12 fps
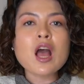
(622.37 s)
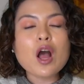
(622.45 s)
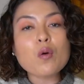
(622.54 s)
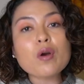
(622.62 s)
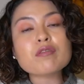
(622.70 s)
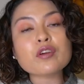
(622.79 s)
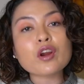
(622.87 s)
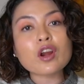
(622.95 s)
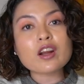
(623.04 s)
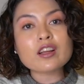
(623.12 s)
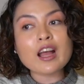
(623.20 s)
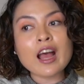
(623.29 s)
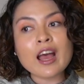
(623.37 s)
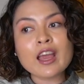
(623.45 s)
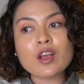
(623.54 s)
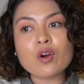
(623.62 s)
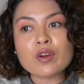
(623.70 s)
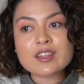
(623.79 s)
However,
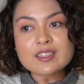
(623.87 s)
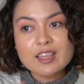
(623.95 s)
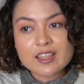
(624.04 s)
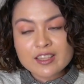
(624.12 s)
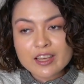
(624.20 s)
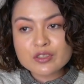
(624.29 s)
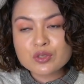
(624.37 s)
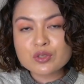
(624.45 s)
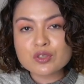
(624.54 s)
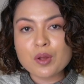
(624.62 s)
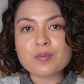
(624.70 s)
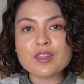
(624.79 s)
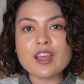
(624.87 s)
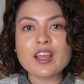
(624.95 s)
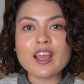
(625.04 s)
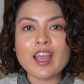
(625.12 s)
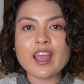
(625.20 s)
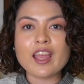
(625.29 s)
I already said yes to
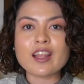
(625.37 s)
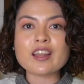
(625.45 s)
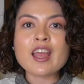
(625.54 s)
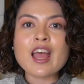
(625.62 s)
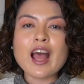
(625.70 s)
something and